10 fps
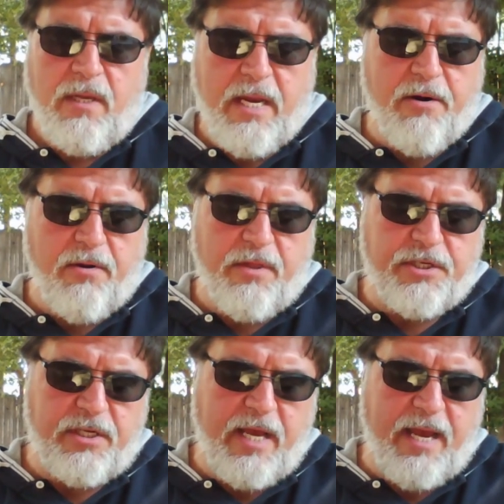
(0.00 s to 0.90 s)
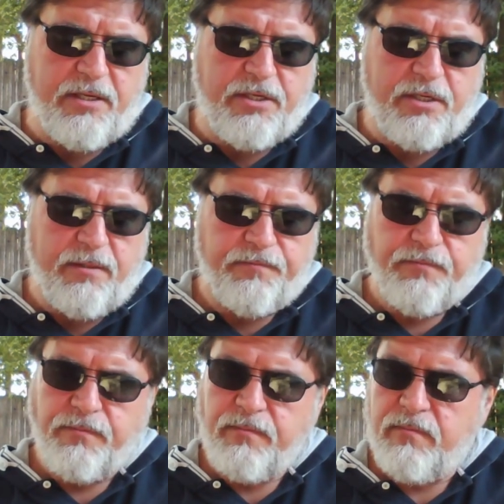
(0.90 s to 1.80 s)
here in the States
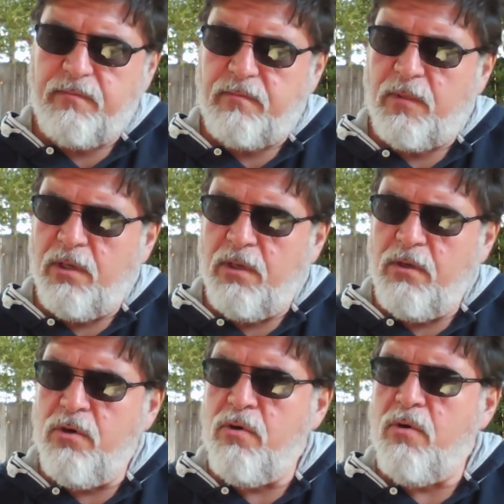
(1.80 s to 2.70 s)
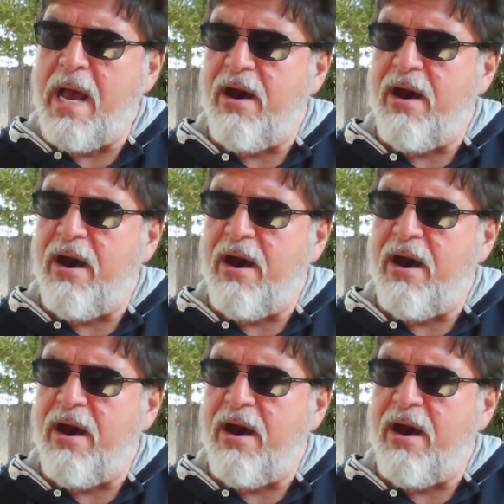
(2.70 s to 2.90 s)
who,